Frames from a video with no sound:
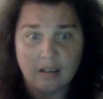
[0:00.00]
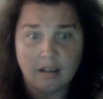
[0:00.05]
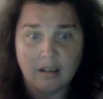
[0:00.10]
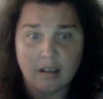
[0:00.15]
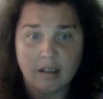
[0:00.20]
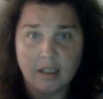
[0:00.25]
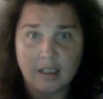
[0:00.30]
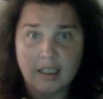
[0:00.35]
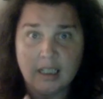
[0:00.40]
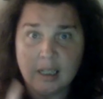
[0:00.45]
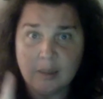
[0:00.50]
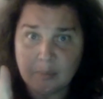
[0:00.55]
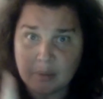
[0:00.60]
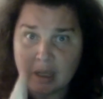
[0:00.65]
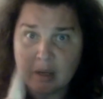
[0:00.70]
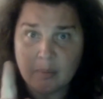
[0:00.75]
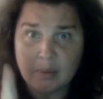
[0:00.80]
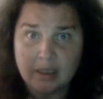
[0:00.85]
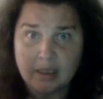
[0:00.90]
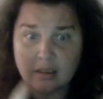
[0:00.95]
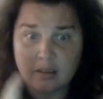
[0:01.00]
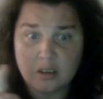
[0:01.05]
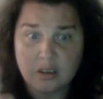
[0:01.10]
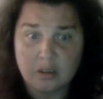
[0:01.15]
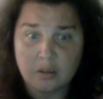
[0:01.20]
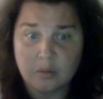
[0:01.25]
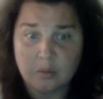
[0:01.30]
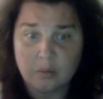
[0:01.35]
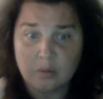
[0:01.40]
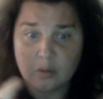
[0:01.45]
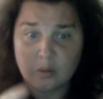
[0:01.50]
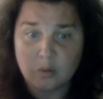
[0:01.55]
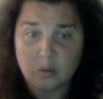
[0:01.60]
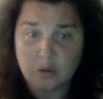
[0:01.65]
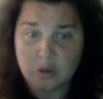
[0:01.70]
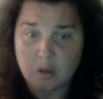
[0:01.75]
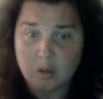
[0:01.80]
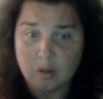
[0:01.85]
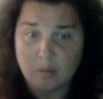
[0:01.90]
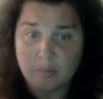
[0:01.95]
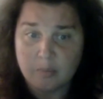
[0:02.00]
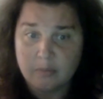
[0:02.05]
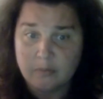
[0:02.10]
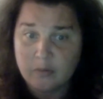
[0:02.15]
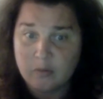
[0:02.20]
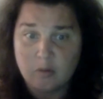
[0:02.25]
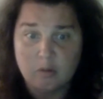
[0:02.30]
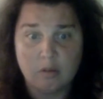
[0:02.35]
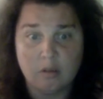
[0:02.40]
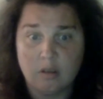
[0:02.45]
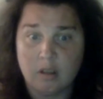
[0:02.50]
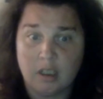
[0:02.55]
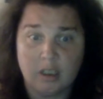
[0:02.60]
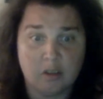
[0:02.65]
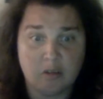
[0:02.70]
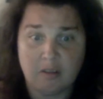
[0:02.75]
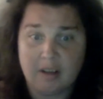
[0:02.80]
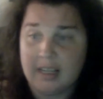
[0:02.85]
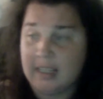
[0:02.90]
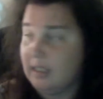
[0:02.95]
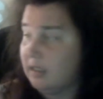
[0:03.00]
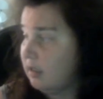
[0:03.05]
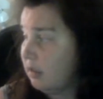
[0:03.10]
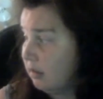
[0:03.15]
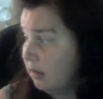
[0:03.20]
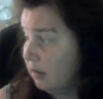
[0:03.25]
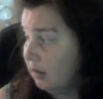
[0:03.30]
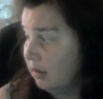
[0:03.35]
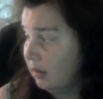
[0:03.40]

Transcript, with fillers: I am coming to your shop for a crate